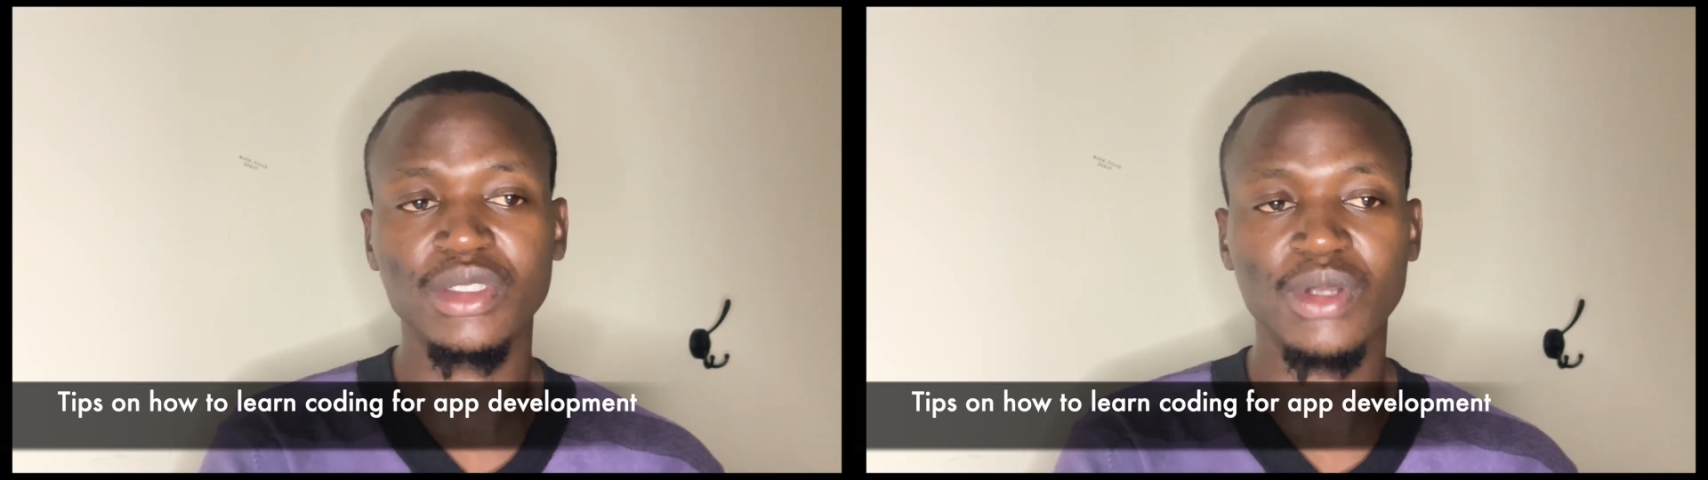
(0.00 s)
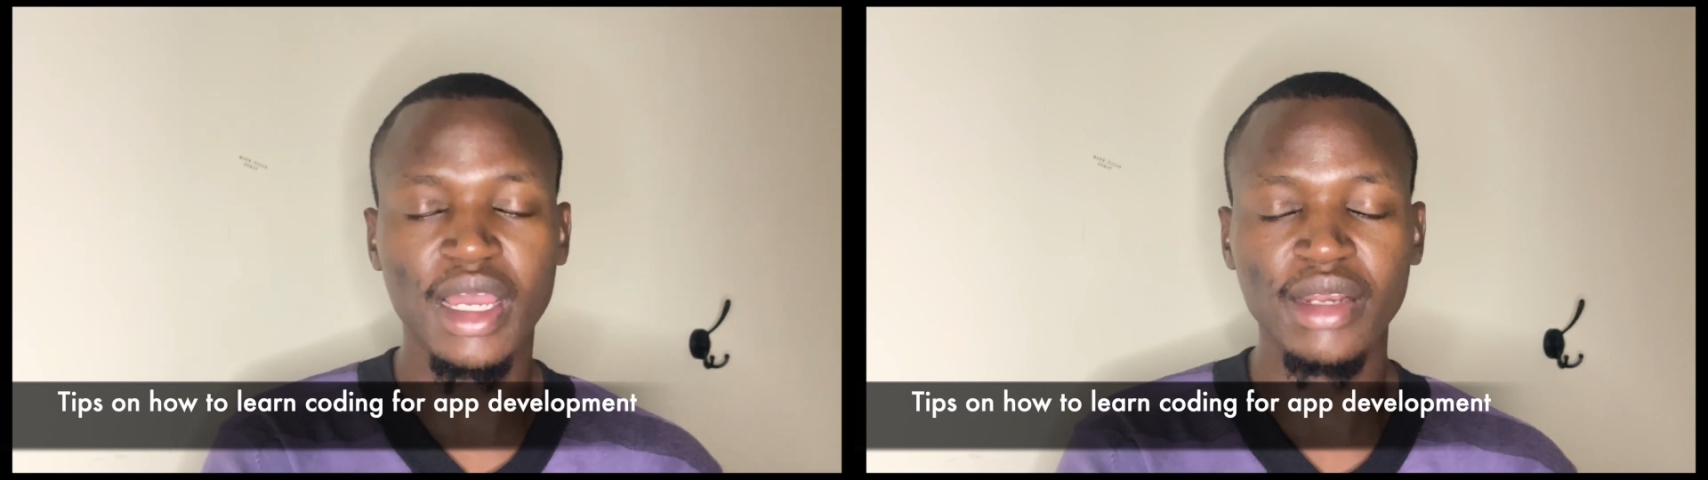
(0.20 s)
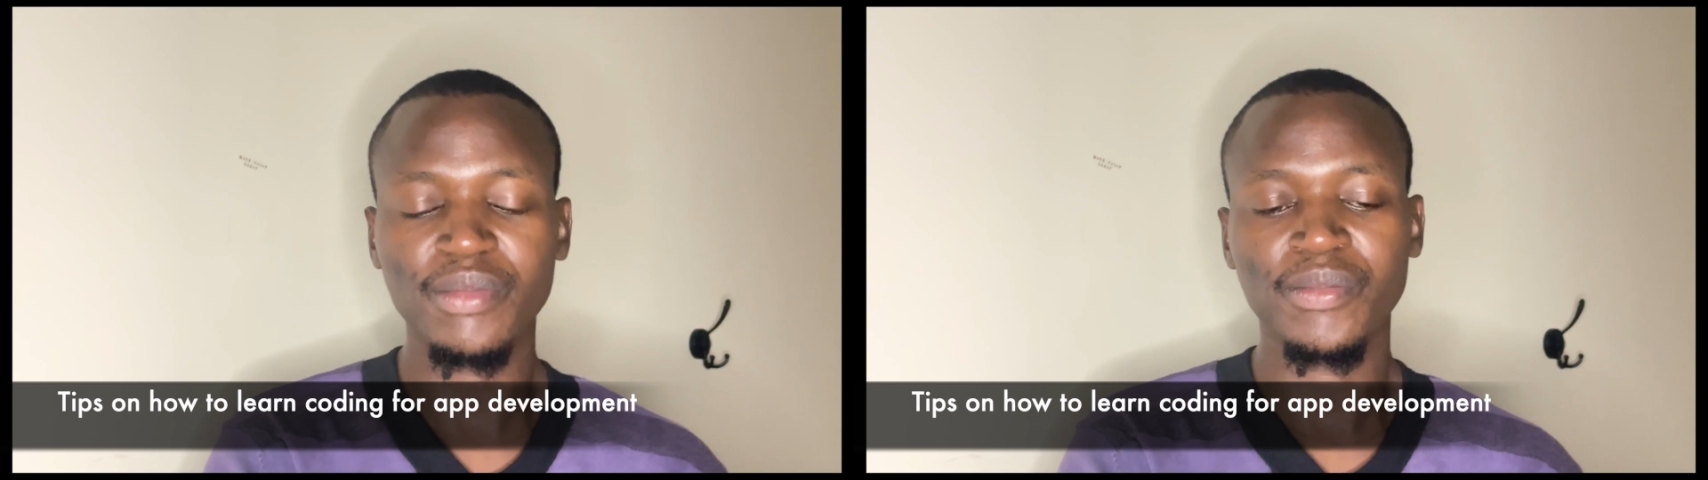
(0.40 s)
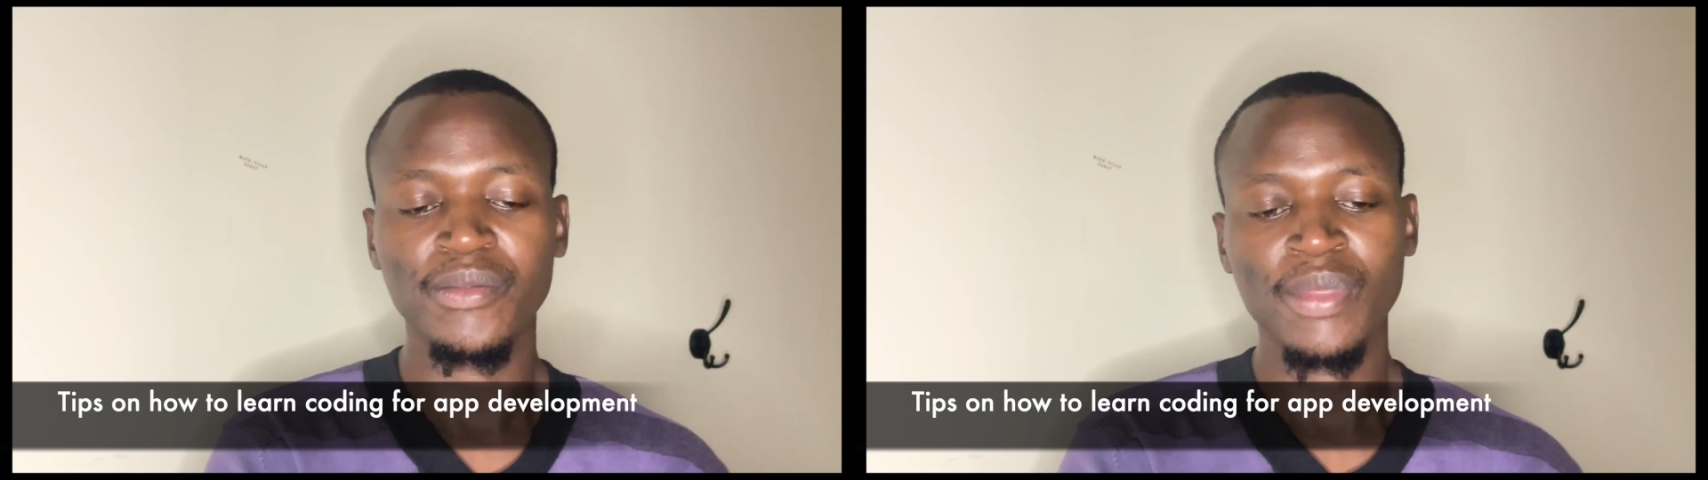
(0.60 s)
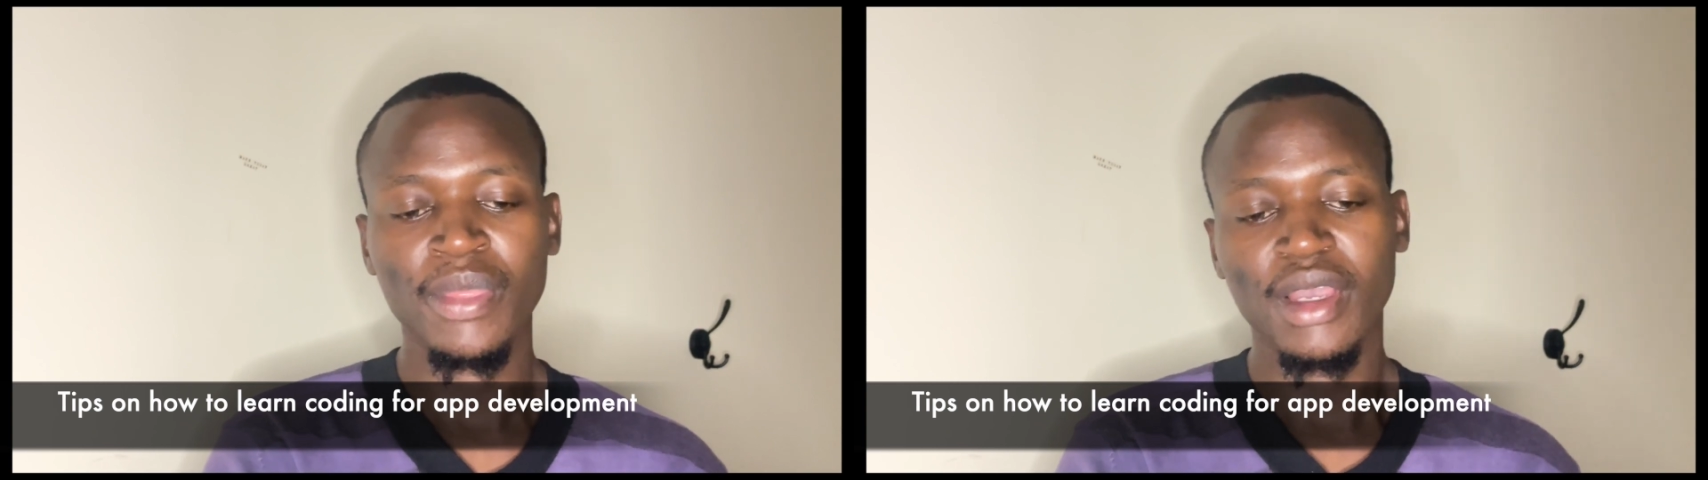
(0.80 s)
learn
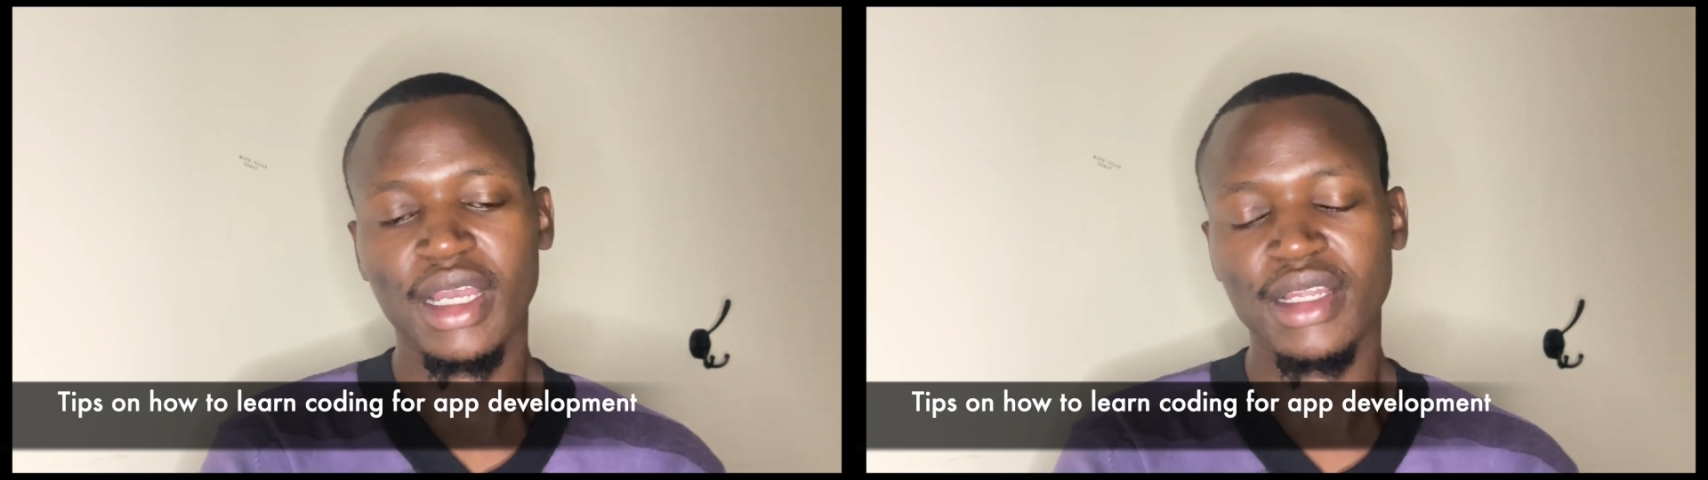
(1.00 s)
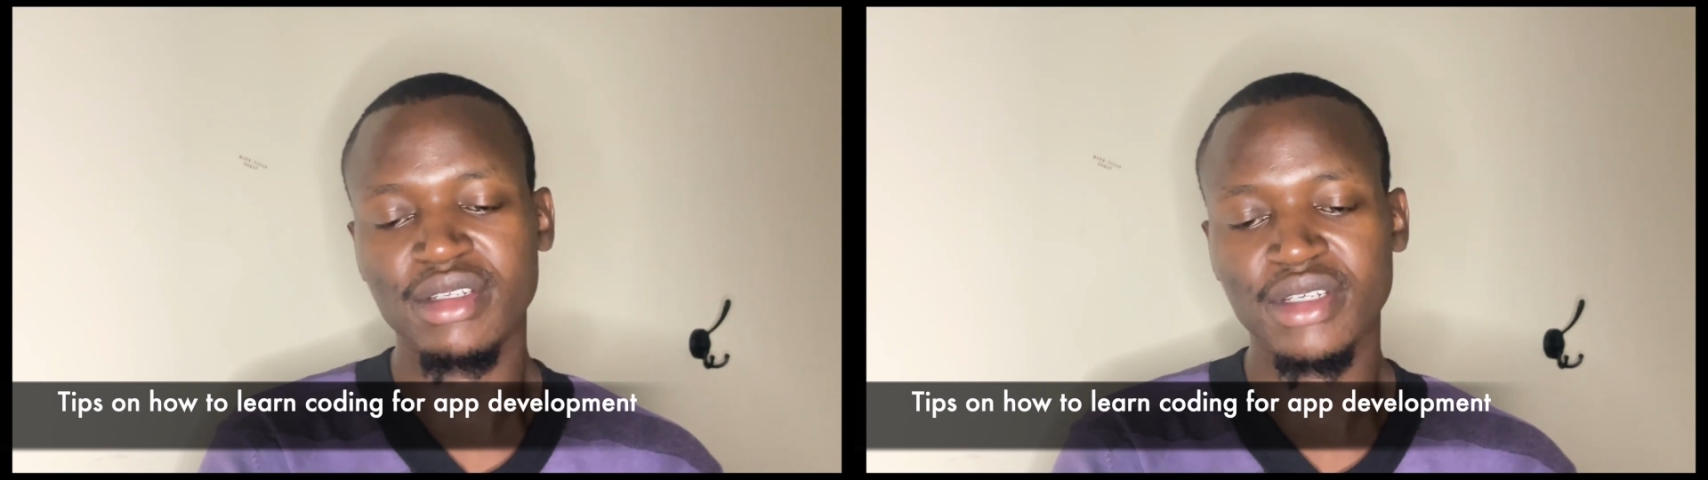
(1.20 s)
and